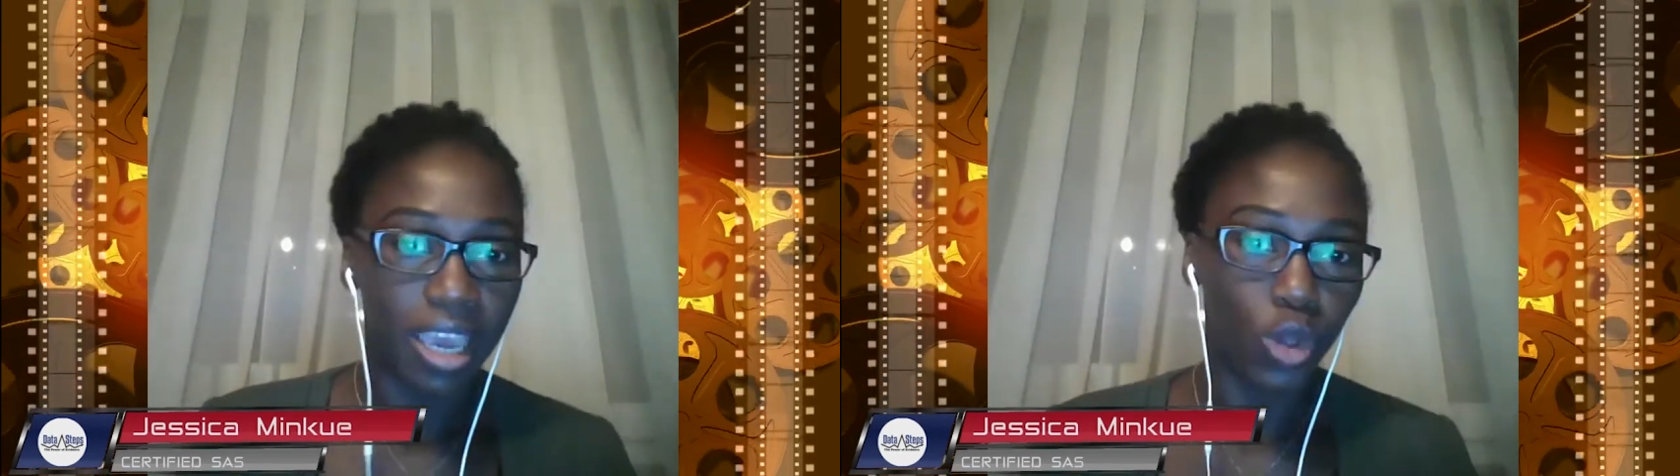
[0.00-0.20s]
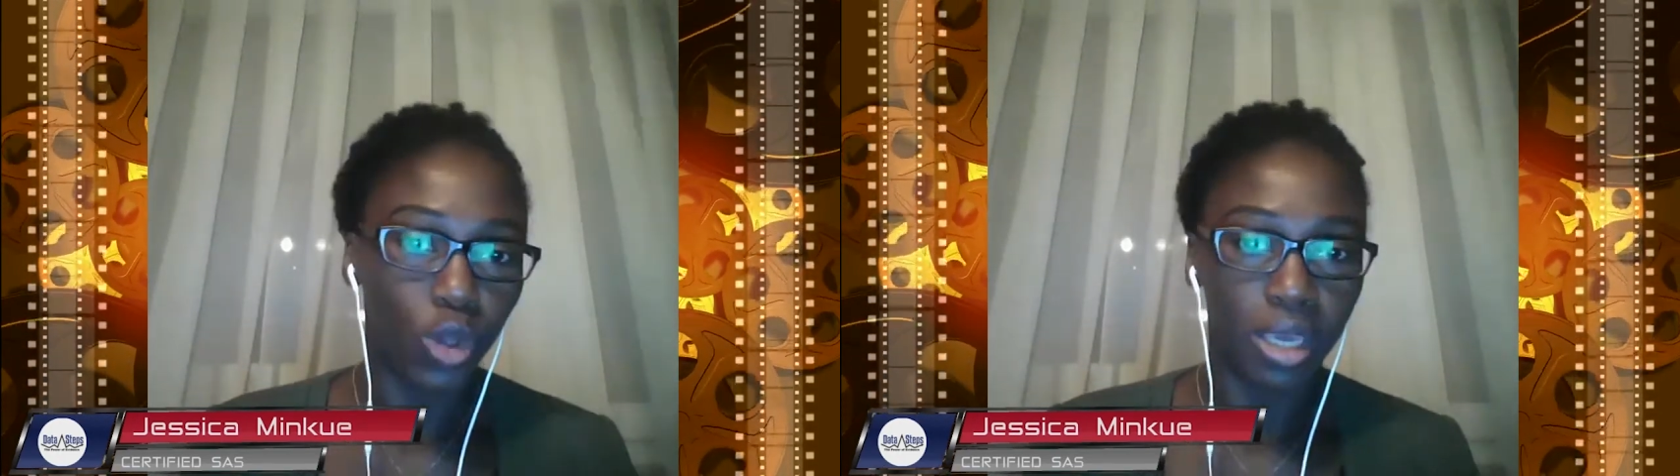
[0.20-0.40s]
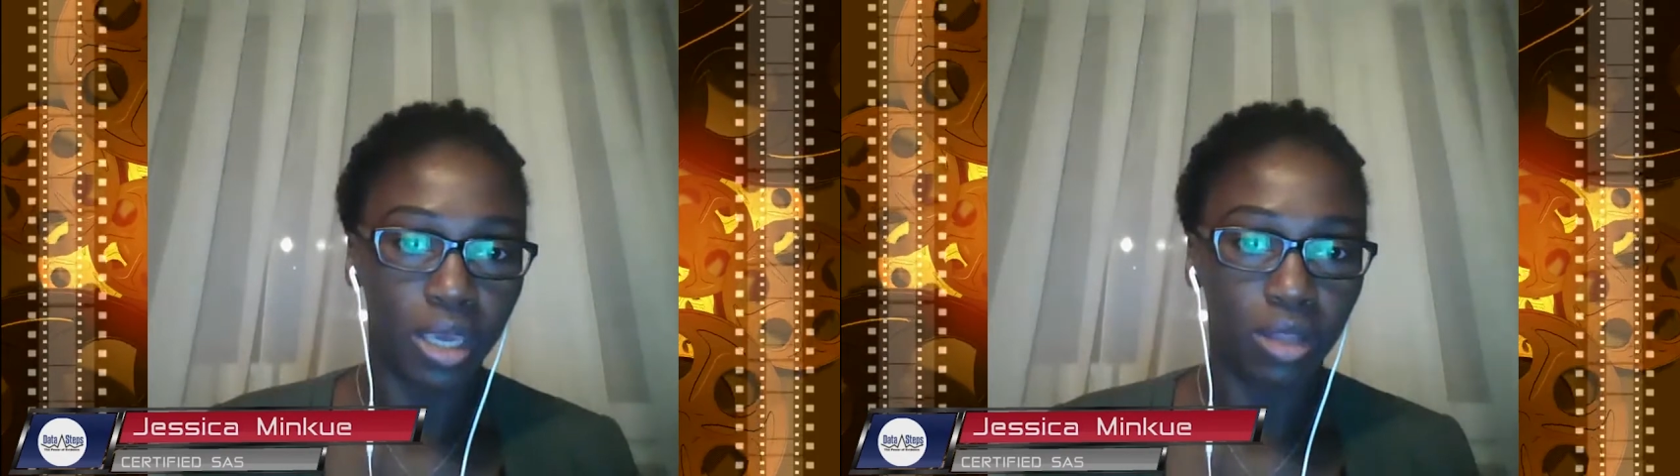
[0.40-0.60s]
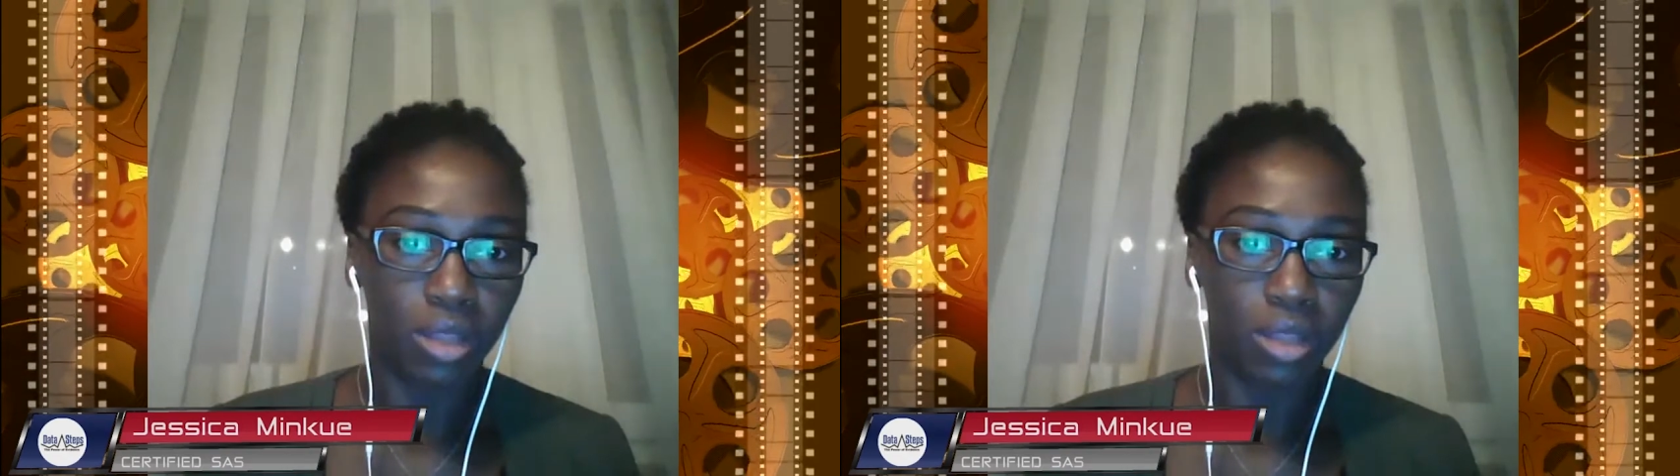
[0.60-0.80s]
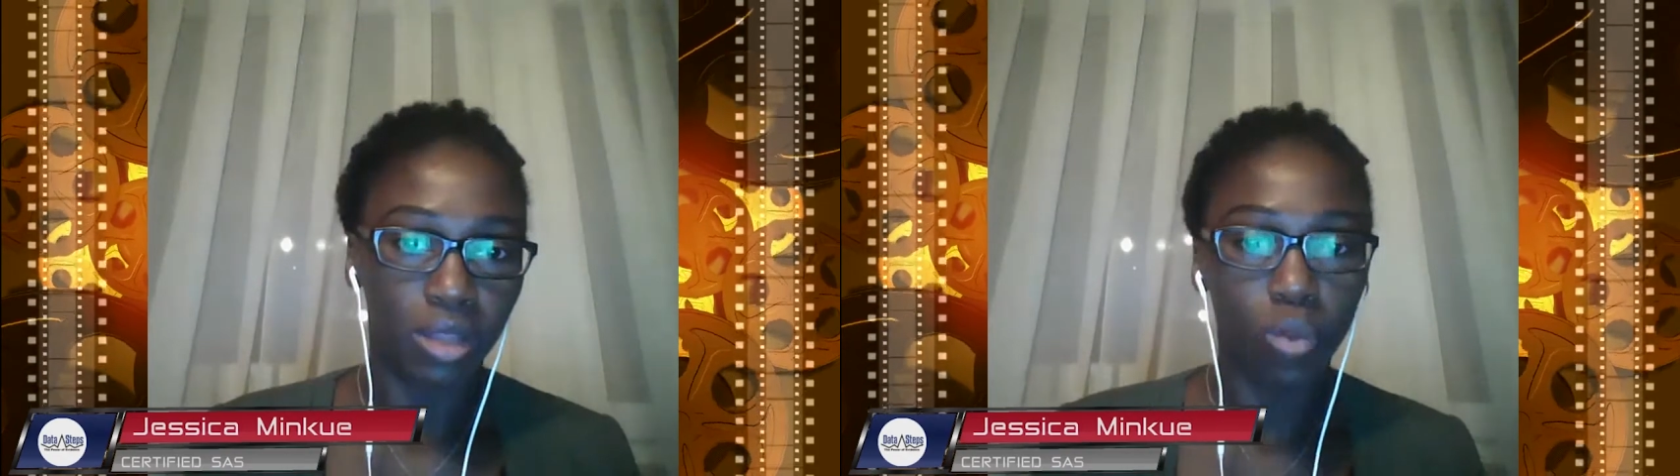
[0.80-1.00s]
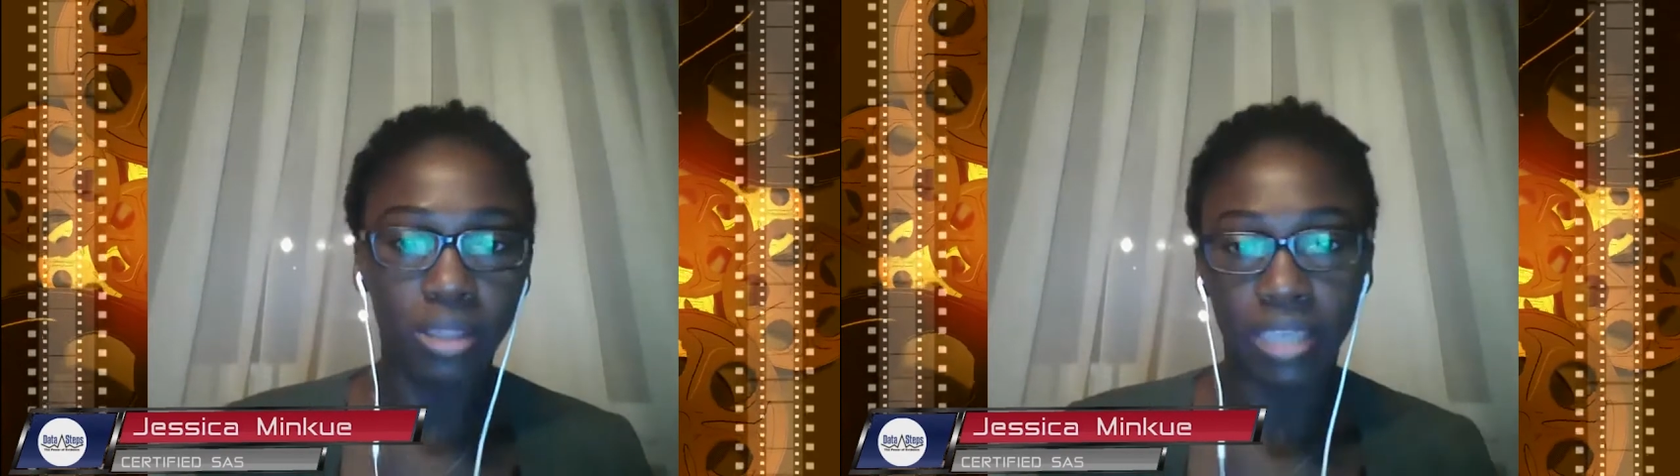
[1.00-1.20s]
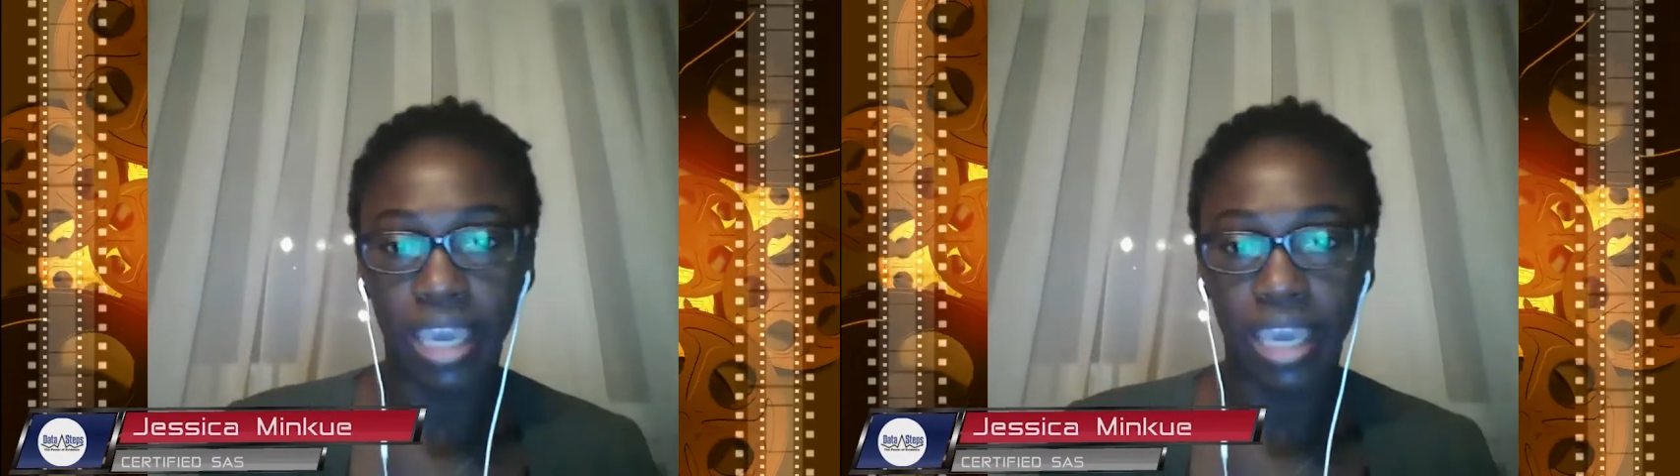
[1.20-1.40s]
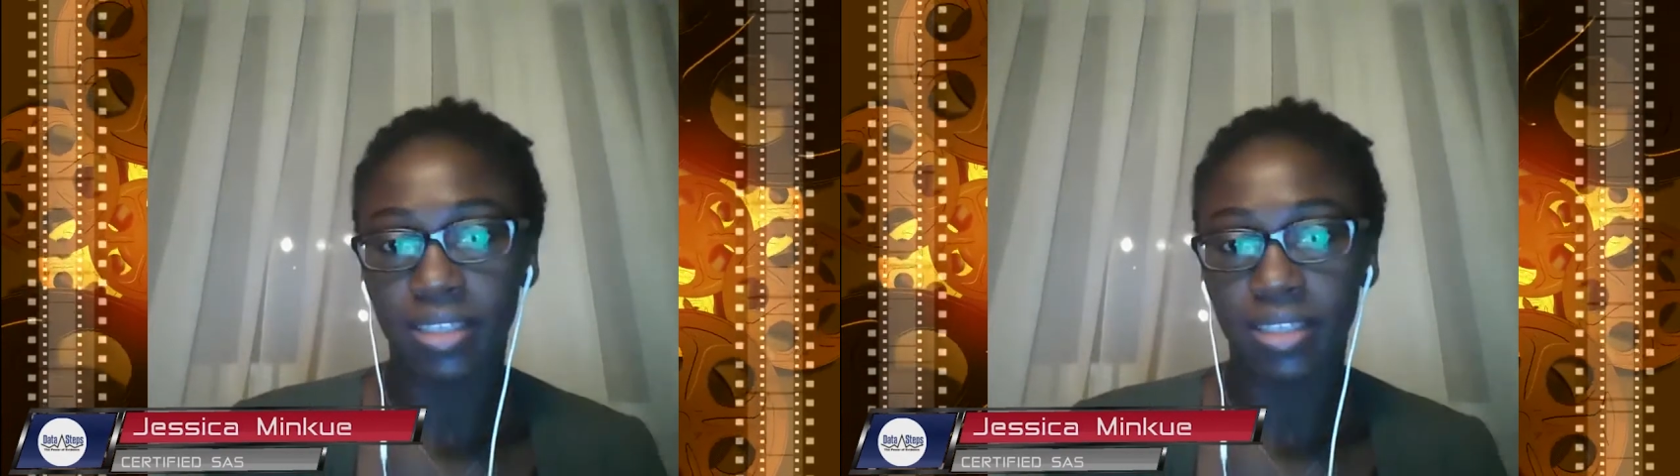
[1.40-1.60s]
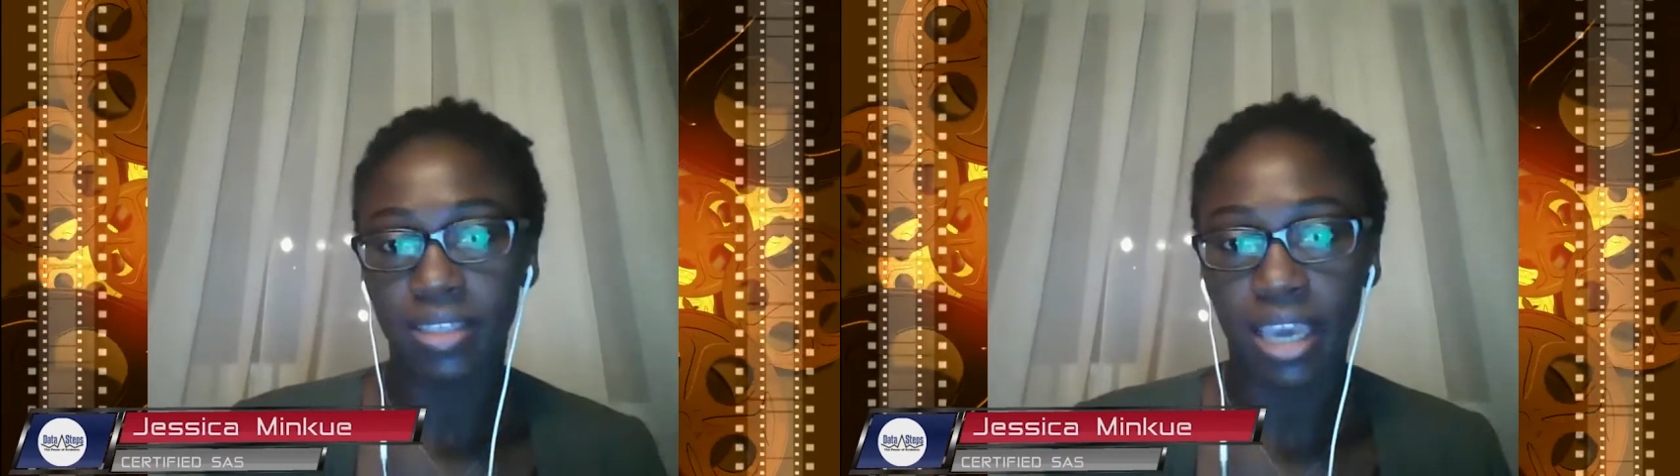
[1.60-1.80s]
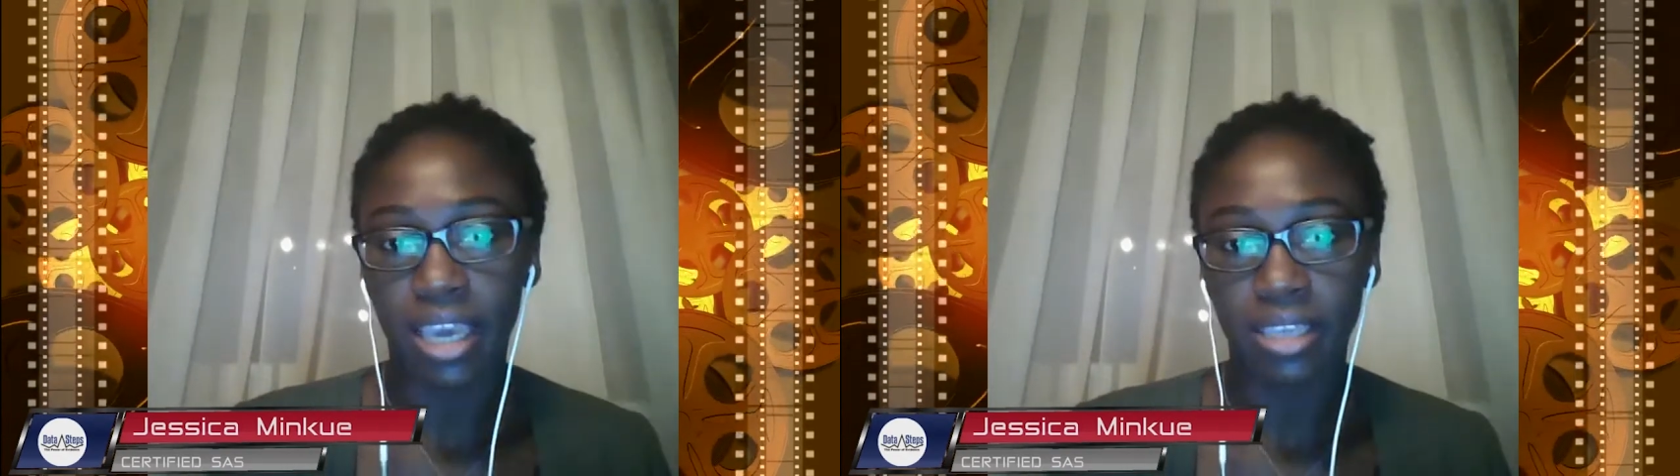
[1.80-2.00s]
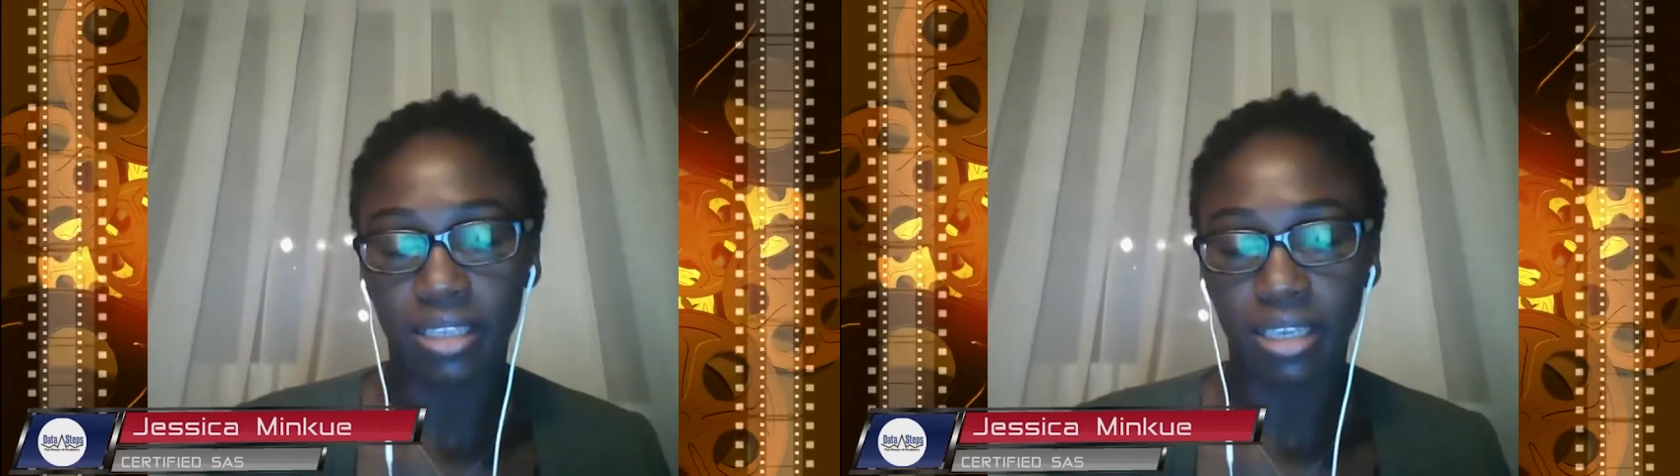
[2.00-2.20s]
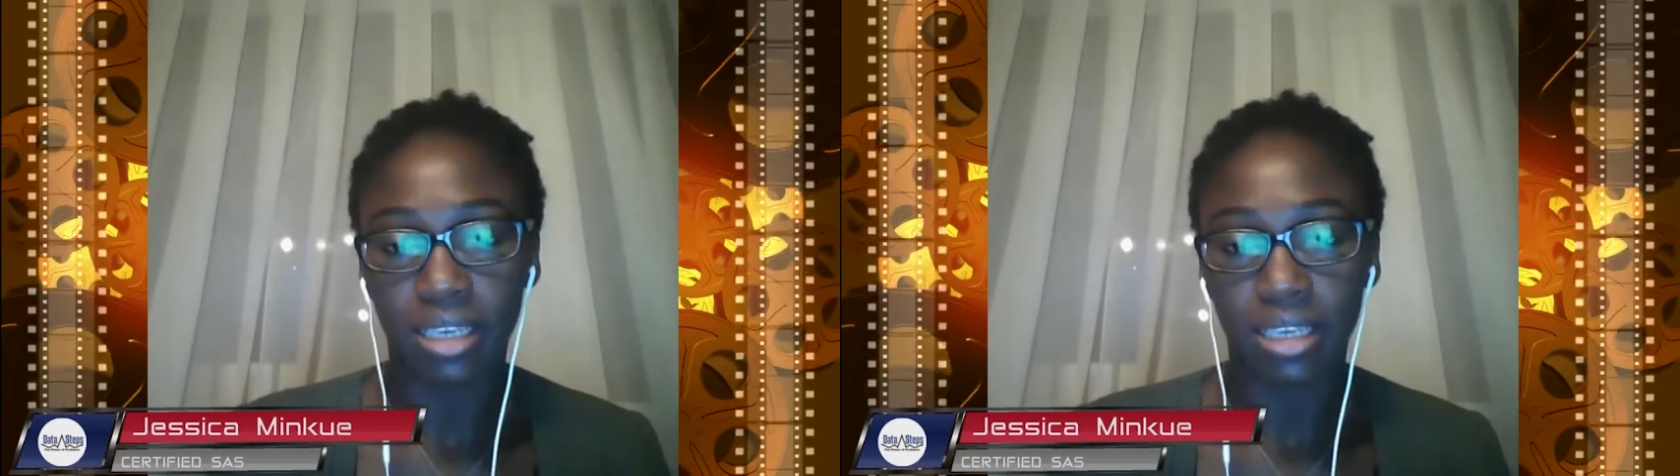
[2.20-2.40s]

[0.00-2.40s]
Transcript: and go beyond what the exercise